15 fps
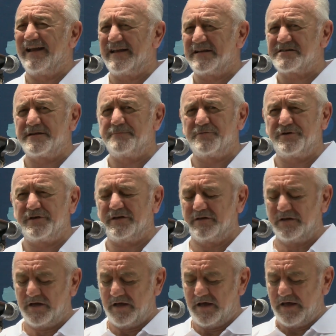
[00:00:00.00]

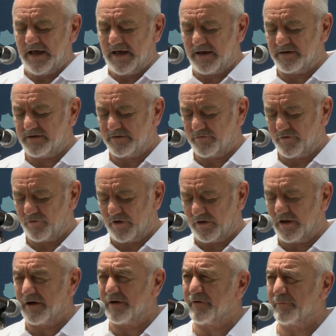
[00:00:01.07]
SME, and
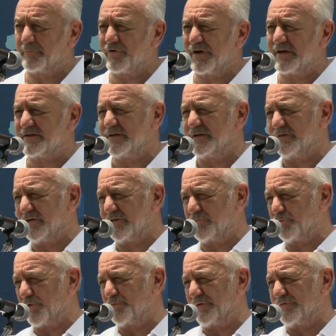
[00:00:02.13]
I'm great to
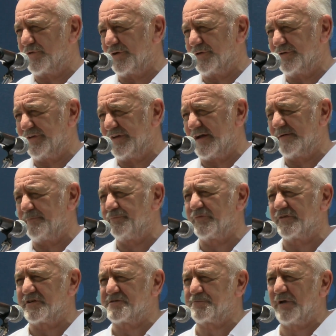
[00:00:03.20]
what we've got on
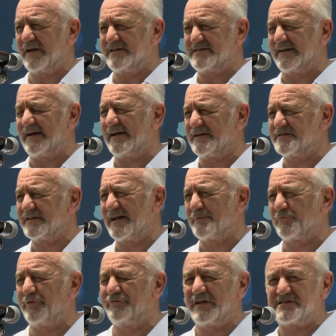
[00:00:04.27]
display today is a
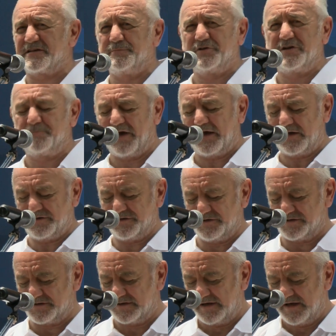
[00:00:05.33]
number of SME
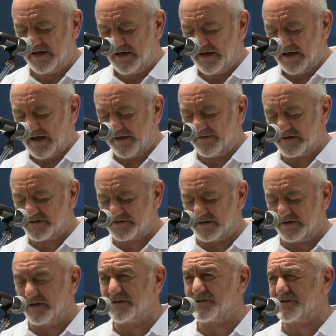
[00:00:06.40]
packages, and that's
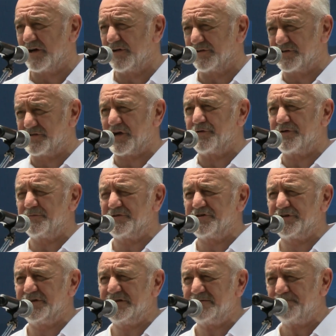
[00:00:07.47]
a solar sewing
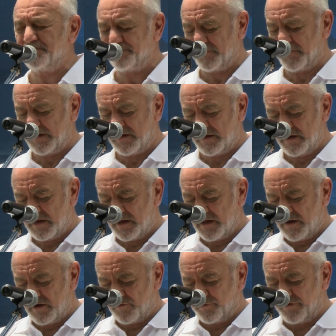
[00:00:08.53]
machine.
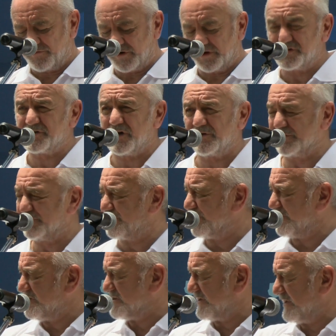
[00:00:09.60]
We've got a solar
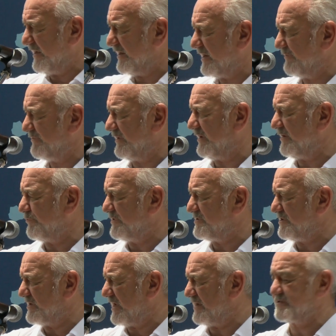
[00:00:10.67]
freezer kit over there which
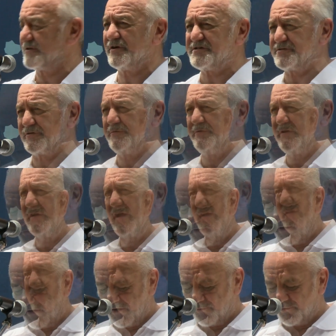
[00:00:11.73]
has ice cream in.
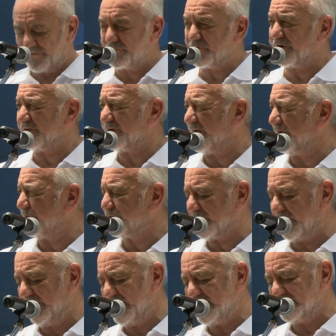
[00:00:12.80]
We've got a health
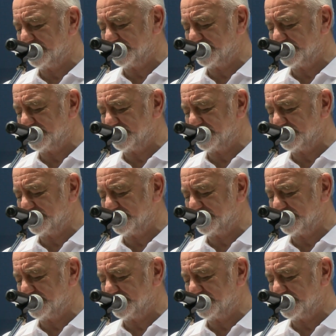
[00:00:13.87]
clinic.